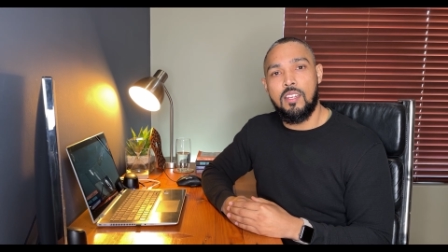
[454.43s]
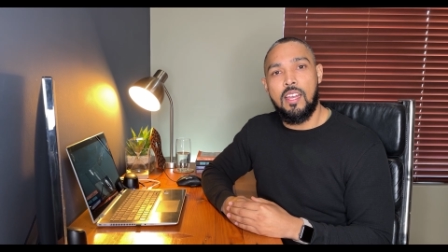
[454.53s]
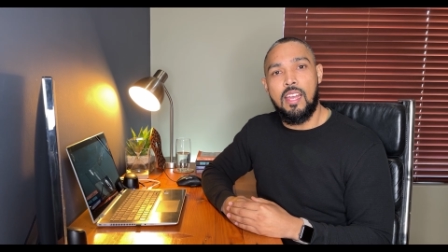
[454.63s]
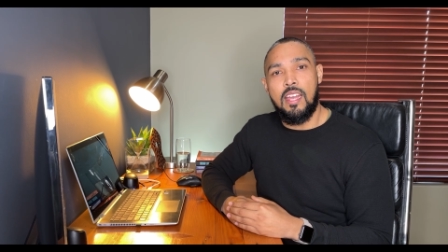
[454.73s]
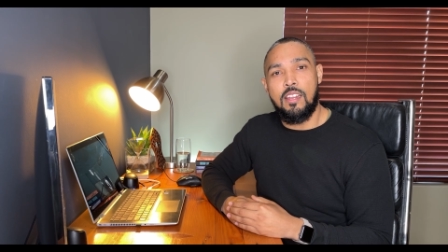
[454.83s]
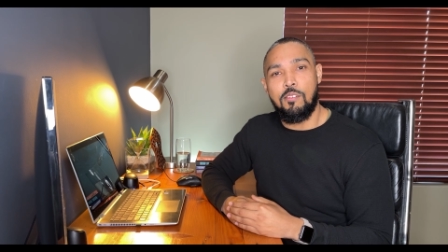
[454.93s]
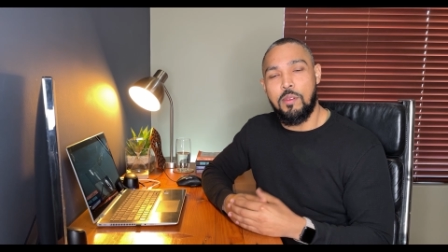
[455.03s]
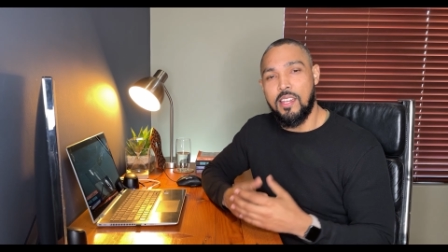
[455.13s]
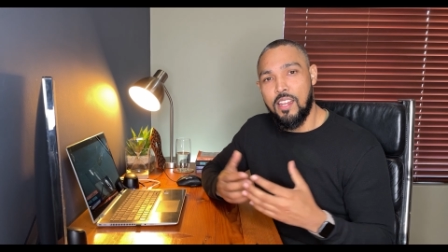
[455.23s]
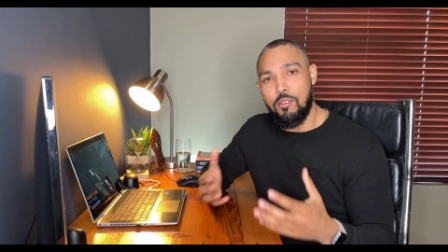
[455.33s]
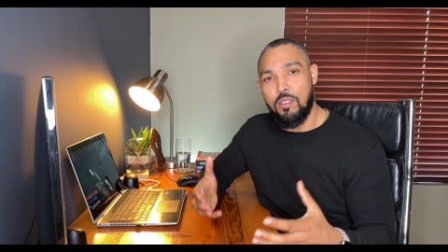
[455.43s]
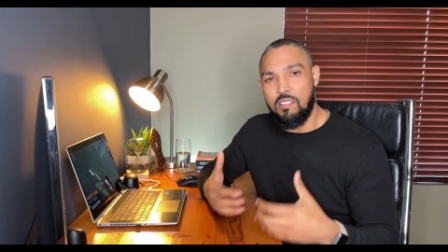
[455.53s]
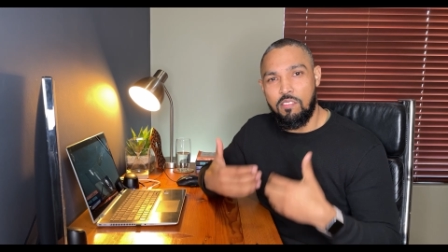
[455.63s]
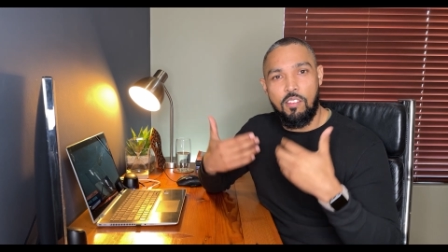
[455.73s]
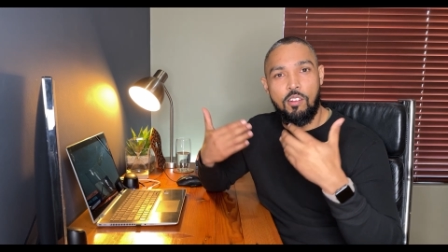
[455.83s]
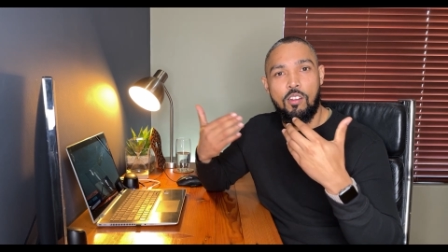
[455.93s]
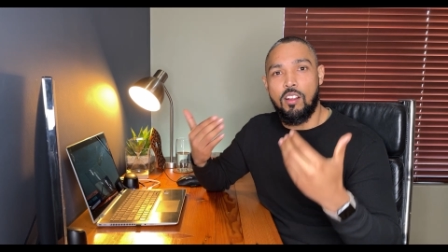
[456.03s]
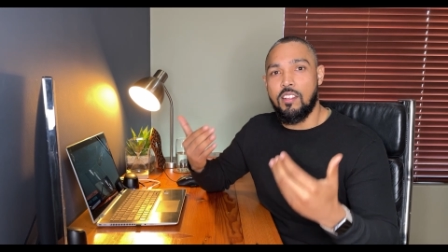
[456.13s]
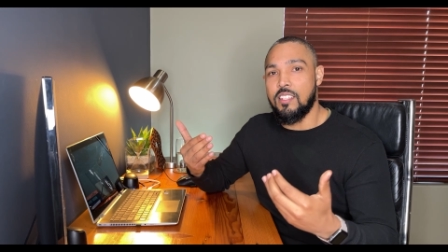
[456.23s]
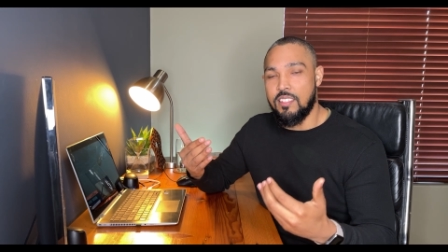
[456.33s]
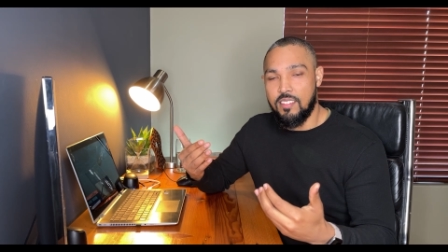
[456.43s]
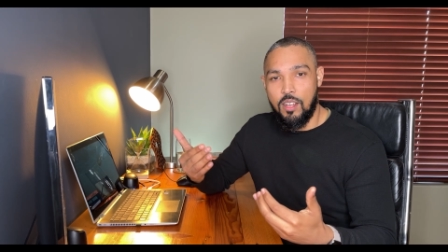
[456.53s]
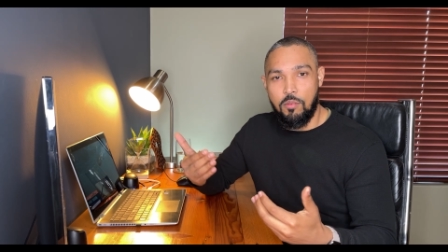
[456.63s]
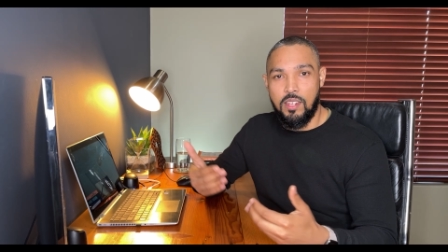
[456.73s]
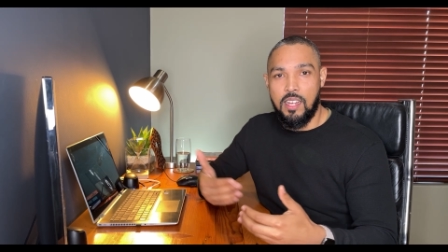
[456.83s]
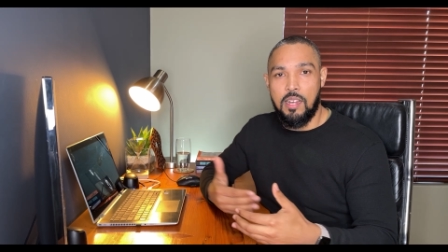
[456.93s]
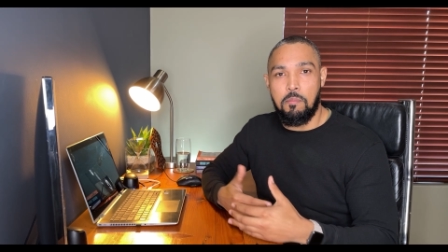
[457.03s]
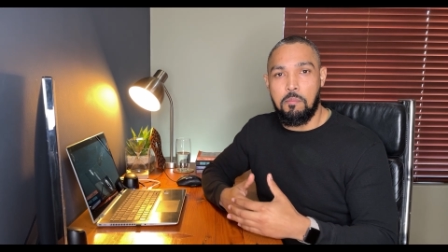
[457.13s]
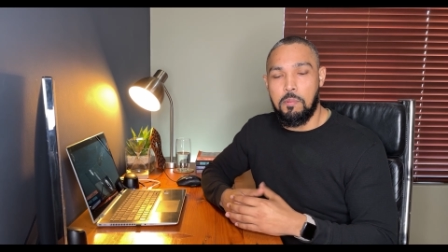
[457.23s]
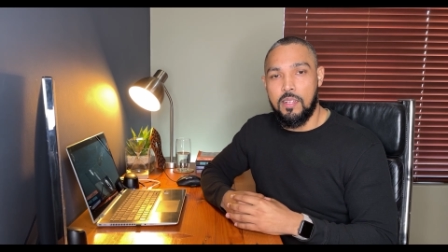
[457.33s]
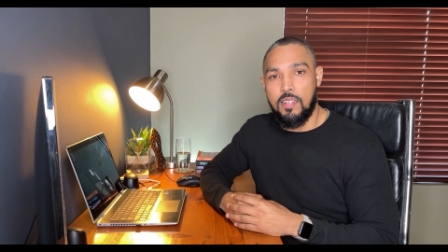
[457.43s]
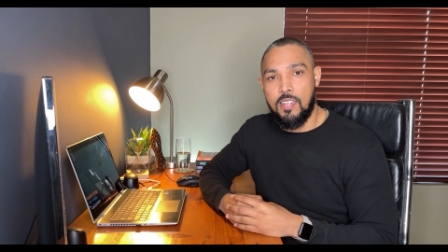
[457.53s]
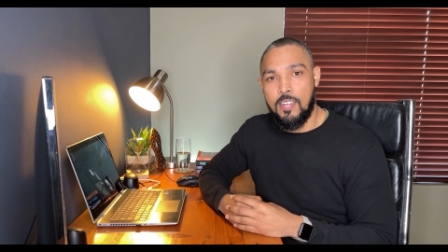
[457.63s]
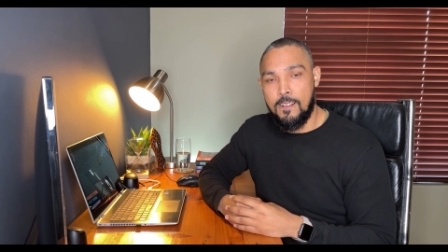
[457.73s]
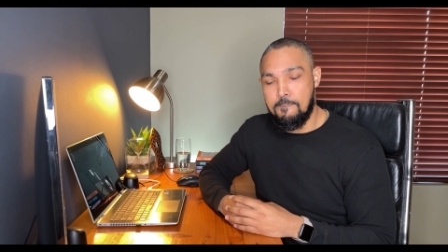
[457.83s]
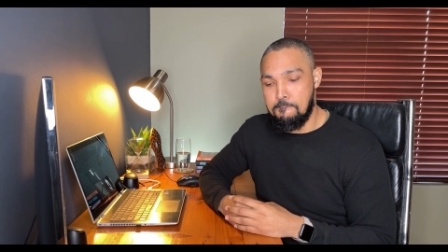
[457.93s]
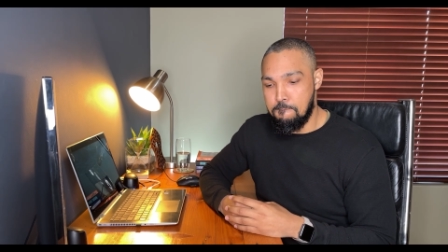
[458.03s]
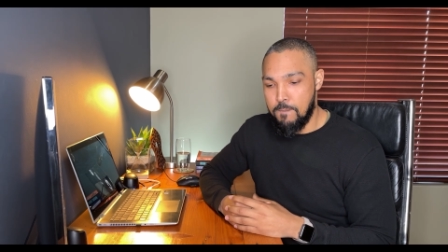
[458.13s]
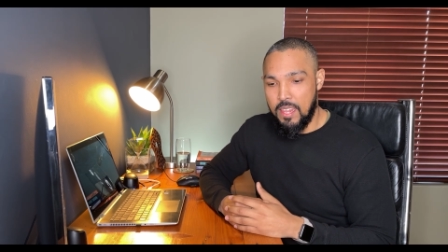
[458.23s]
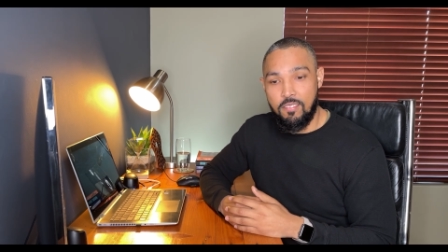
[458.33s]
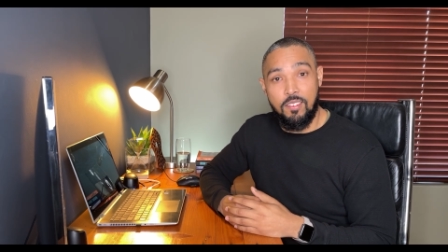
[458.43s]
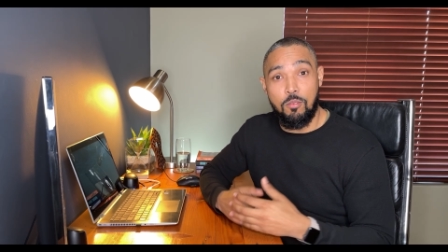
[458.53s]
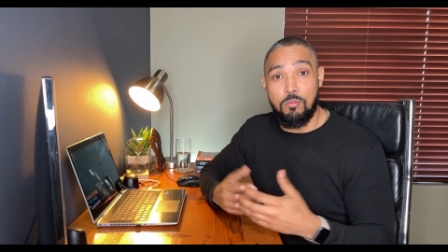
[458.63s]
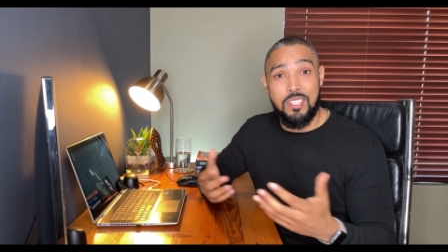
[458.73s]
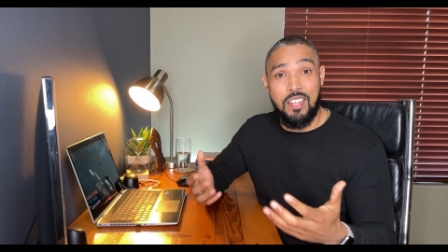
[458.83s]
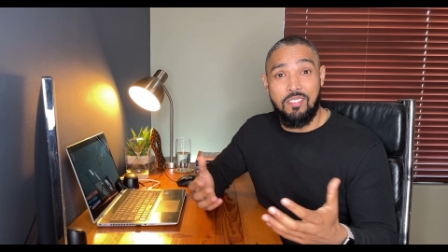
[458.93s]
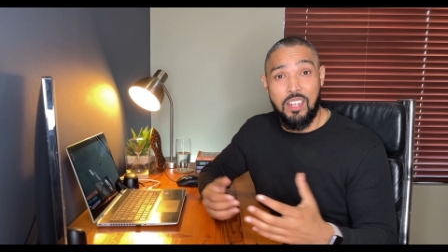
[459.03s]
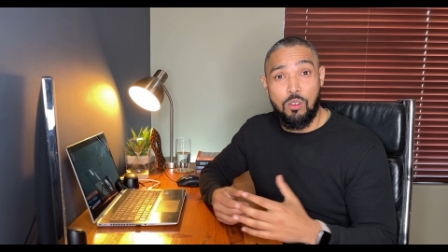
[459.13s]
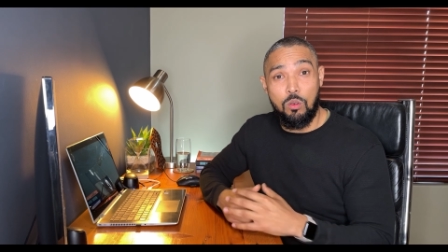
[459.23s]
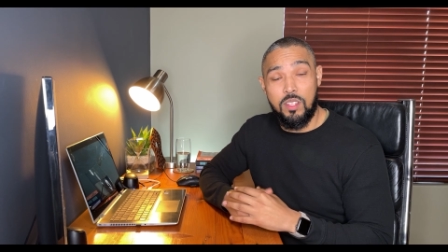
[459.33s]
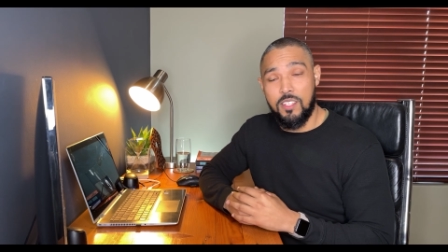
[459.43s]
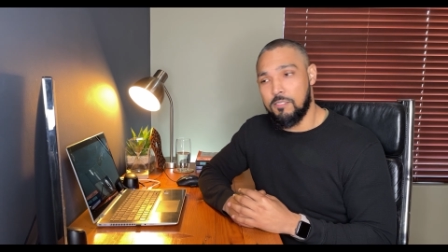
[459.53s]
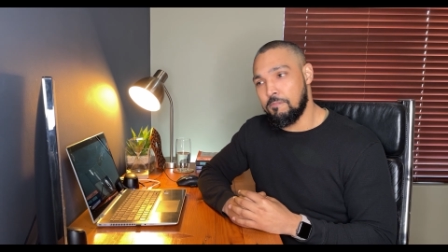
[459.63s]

And we know that fuel is going up um, every, almost every quarter.